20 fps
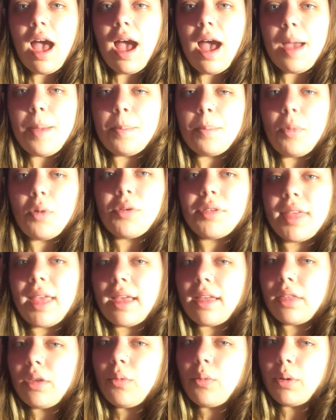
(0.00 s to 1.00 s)
I'm most
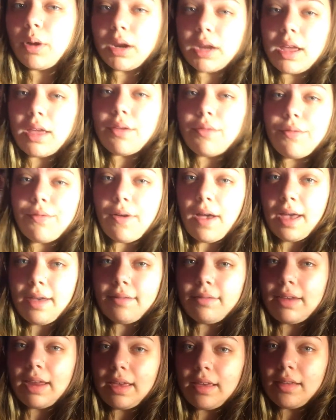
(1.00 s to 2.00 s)
likely working
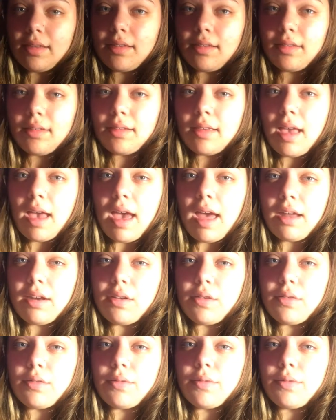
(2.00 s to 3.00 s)
5 days out
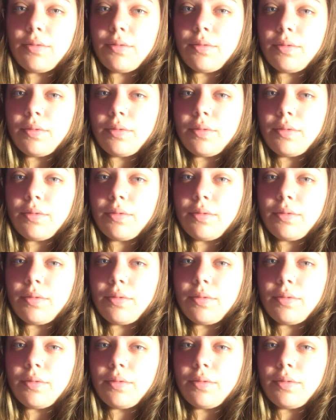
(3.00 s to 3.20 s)
of,